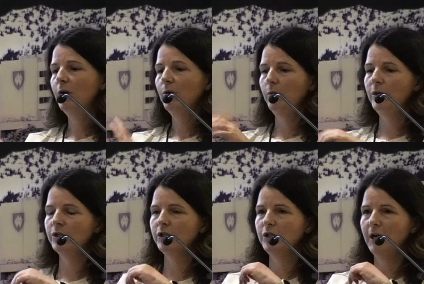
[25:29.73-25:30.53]
we
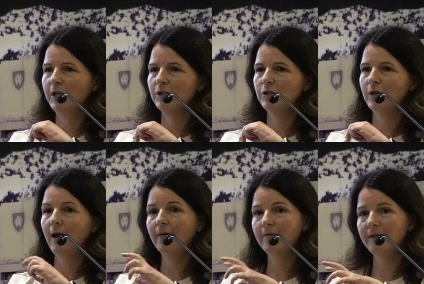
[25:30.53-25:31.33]
should change
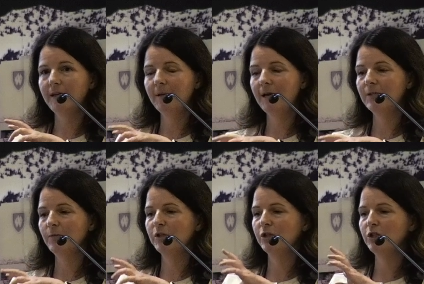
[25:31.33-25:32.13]
everything because
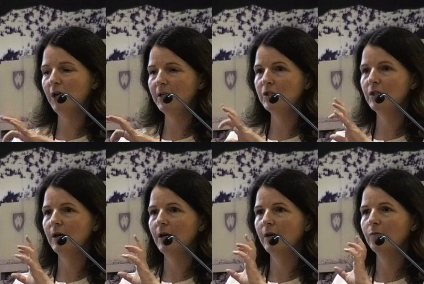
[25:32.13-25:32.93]
we should change
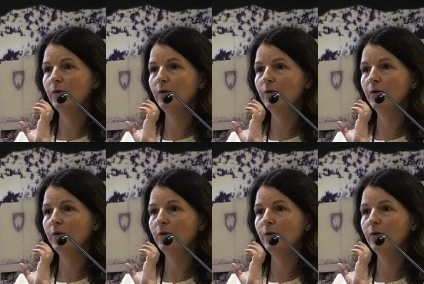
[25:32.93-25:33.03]
the